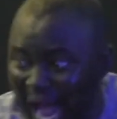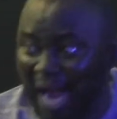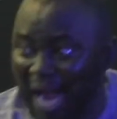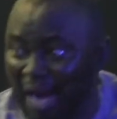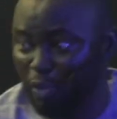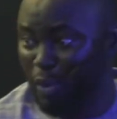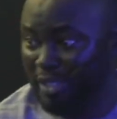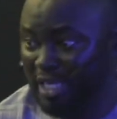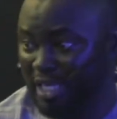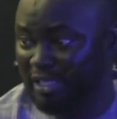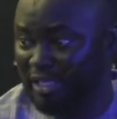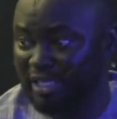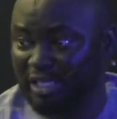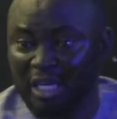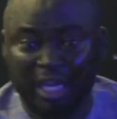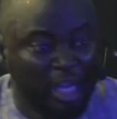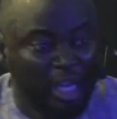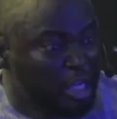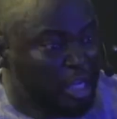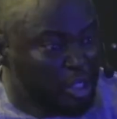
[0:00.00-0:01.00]
it.
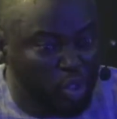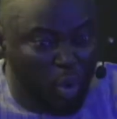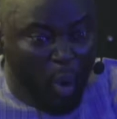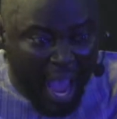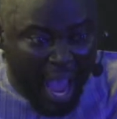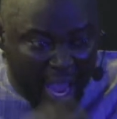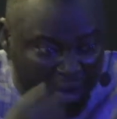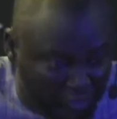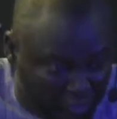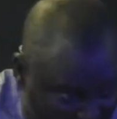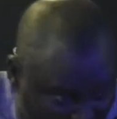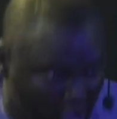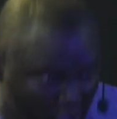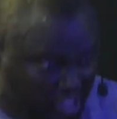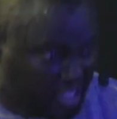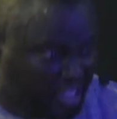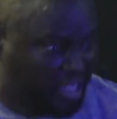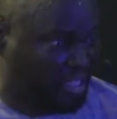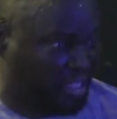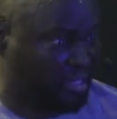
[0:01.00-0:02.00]
You enforce
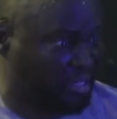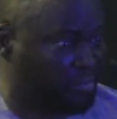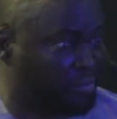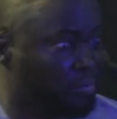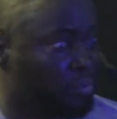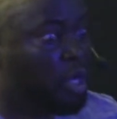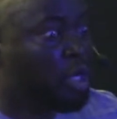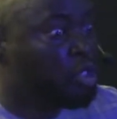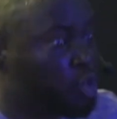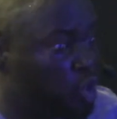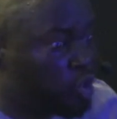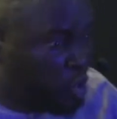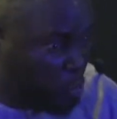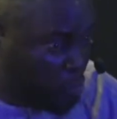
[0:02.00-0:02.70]
it. You speak